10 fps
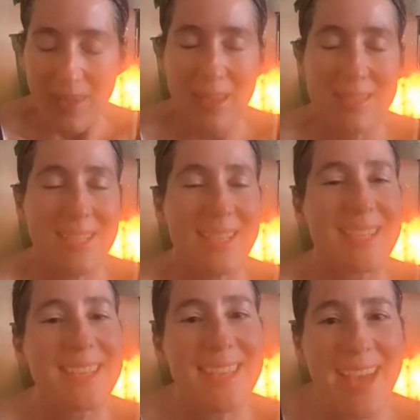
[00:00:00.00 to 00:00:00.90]
And
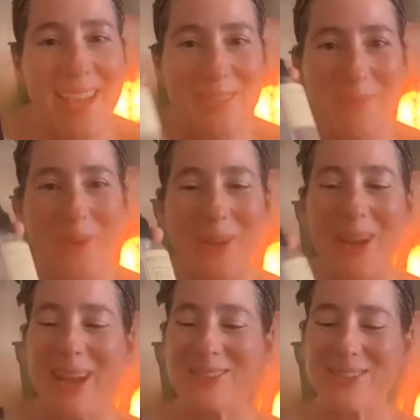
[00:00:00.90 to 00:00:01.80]
again, more
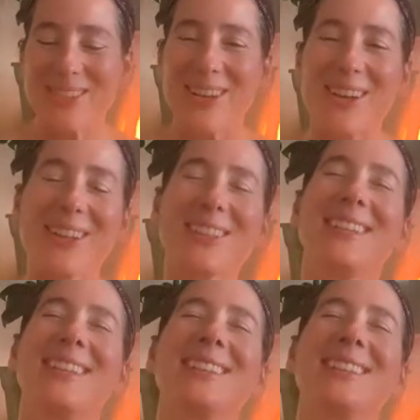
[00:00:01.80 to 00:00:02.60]
hydrosol.